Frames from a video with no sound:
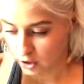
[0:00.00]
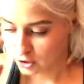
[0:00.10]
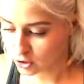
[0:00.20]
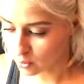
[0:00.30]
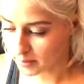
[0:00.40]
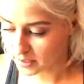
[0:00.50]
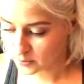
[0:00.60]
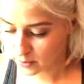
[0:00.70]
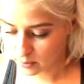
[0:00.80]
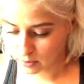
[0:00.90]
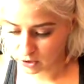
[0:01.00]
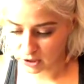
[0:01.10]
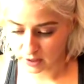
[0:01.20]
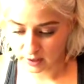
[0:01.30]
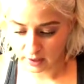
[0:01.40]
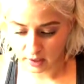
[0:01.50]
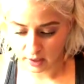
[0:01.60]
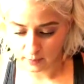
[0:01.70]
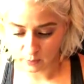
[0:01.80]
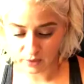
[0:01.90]
So May's promotion,
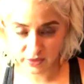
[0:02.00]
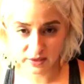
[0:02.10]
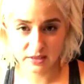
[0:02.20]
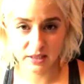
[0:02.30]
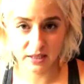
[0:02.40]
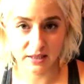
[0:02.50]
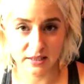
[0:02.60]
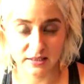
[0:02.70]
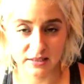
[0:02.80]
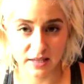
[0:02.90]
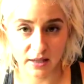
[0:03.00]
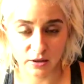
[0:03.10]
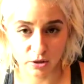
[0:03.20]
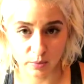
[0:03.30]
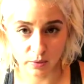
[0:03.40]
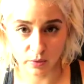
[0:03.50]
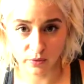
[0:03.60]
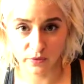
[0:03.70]
with this kit that is eligible